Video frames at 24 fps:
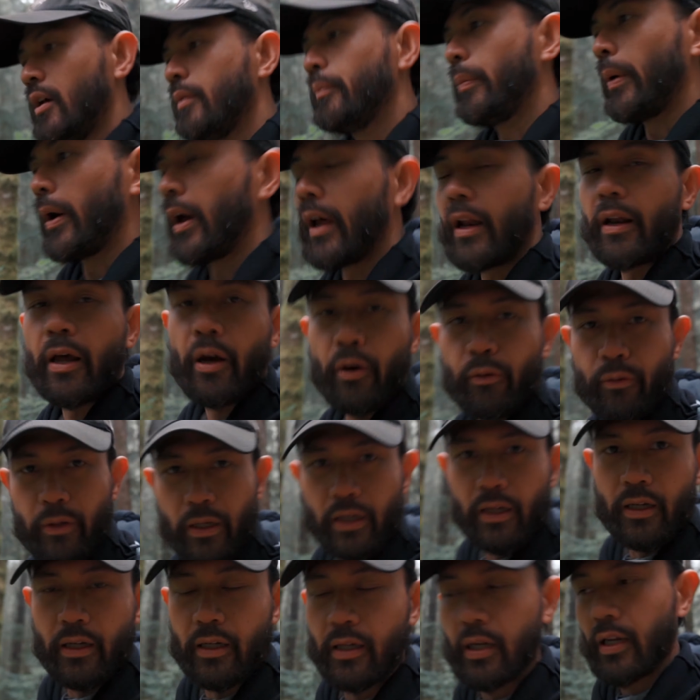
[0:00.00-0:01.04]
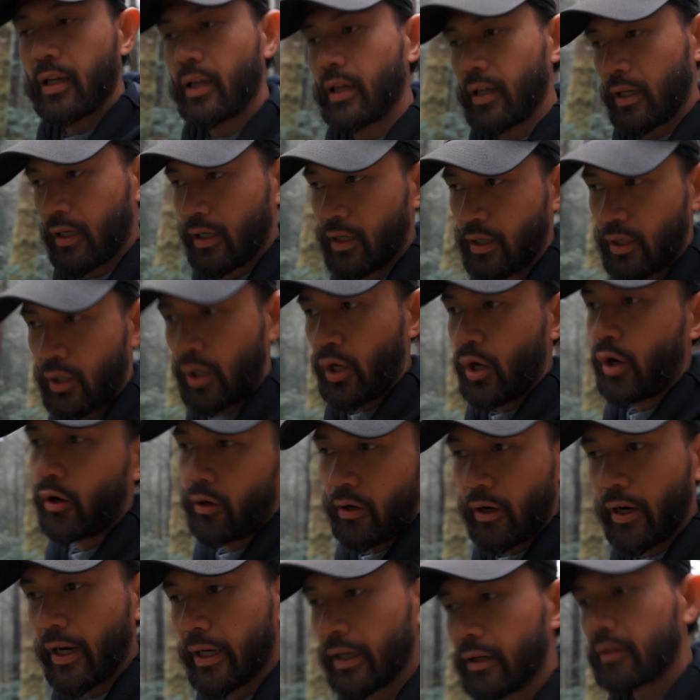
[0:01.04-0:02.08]
But we,
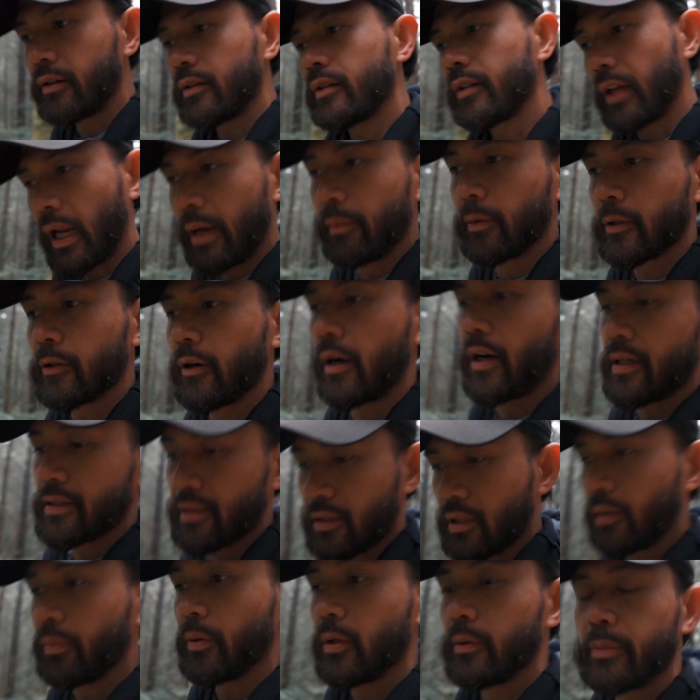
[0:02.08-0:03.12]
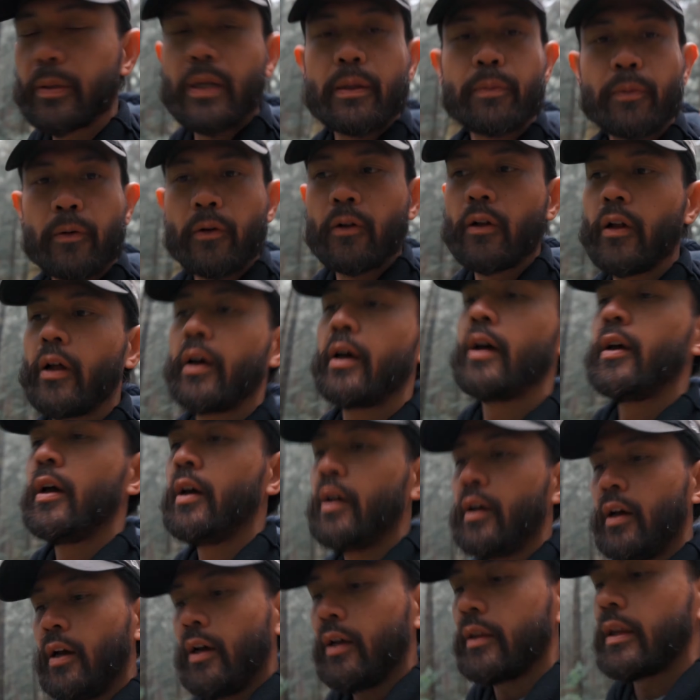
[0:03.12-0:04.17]
or I came across a couple of people
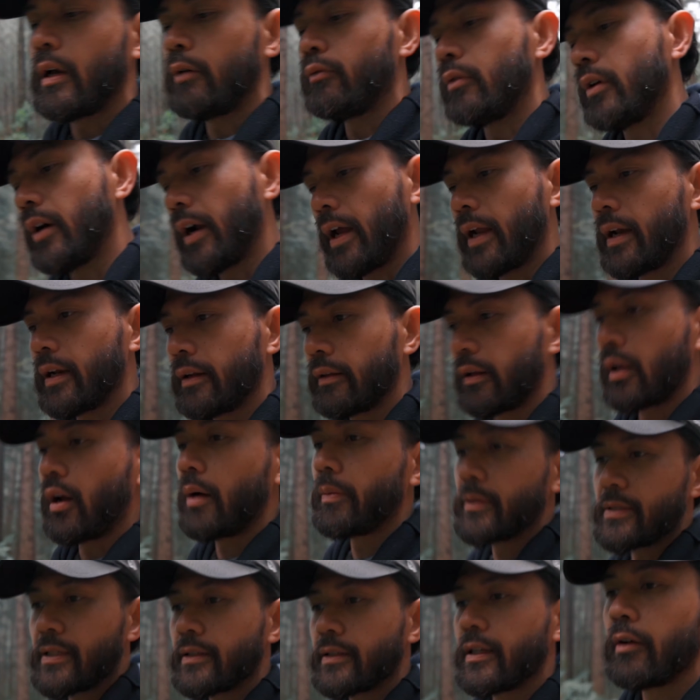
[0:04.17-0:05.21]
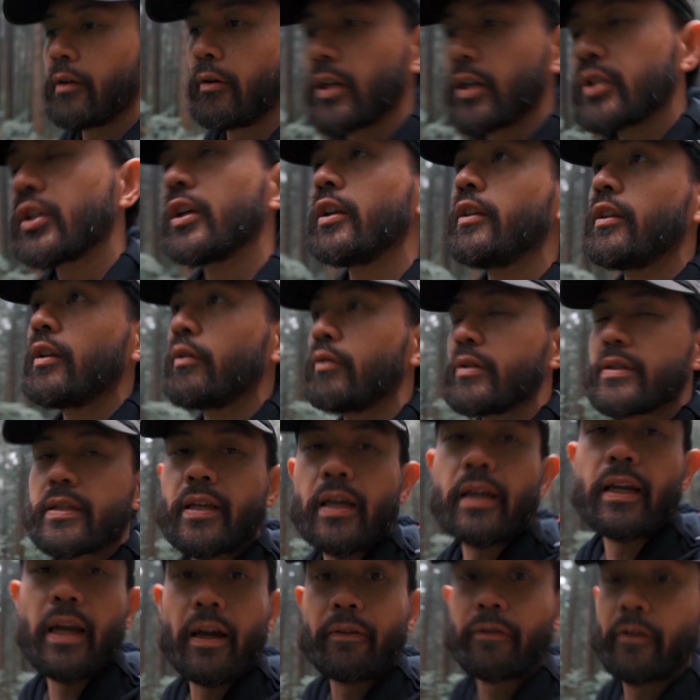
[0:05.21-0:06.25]
that were heading the opposite direction. They were
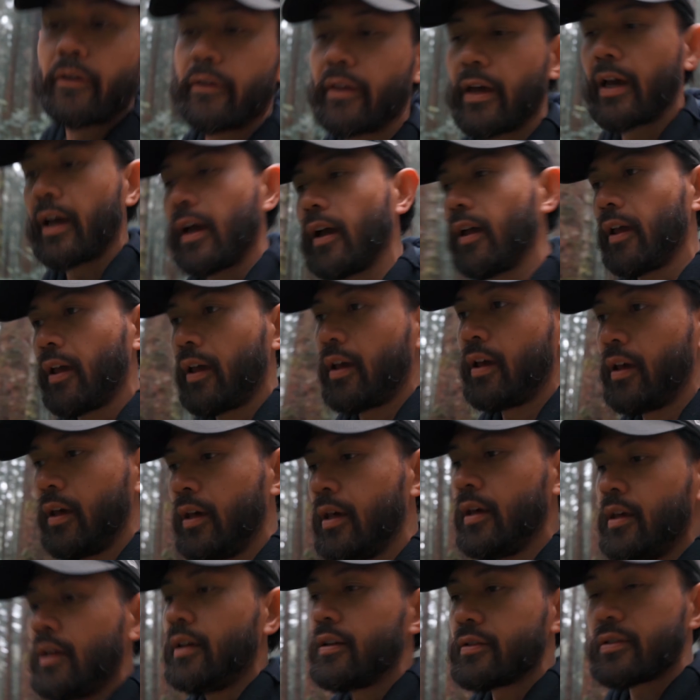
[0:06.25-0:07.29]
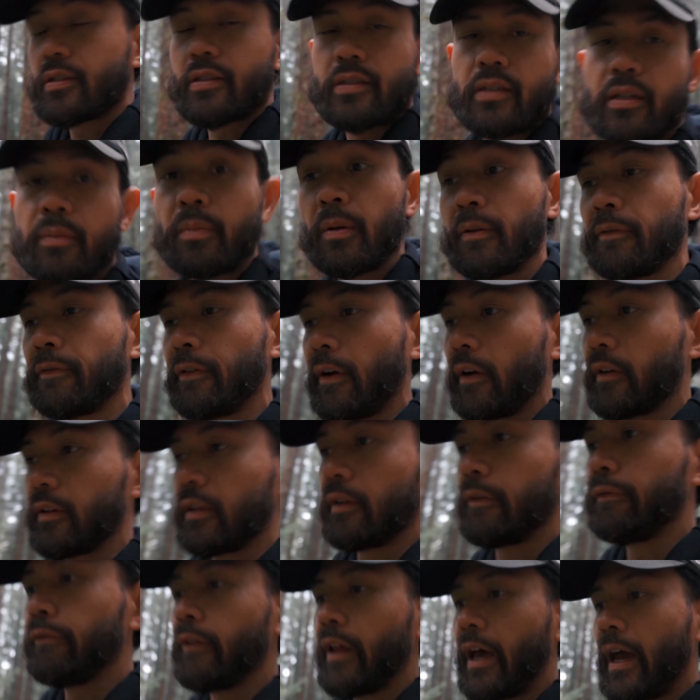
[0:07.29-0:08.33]
saying after that, it's just gonna be fairly
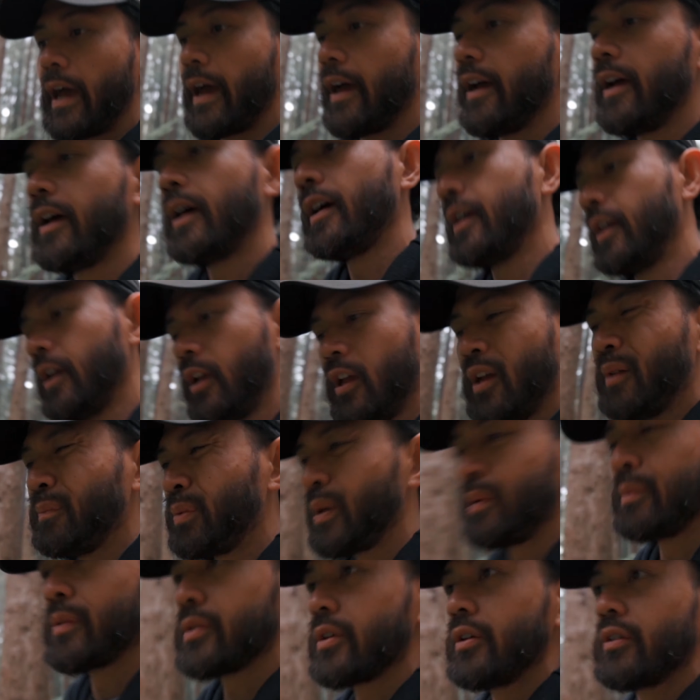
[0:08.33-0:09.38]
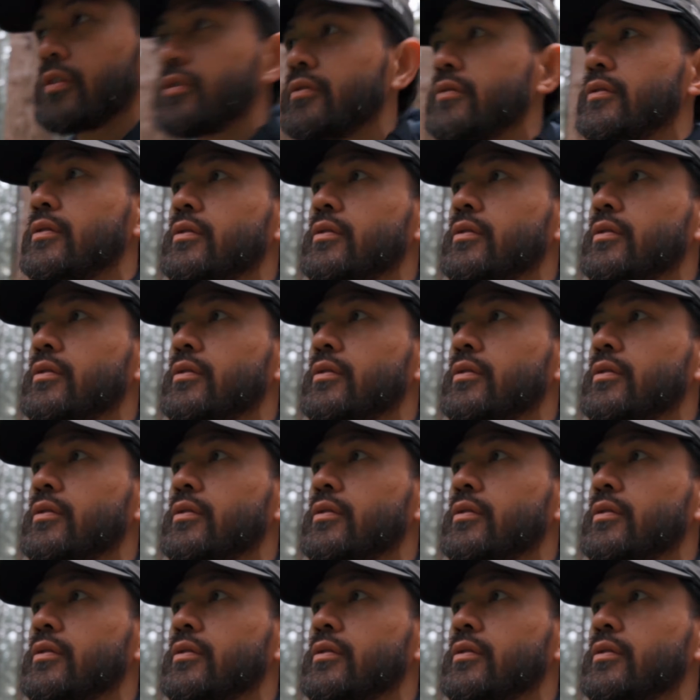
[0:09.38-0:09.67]
flat, pretty much on.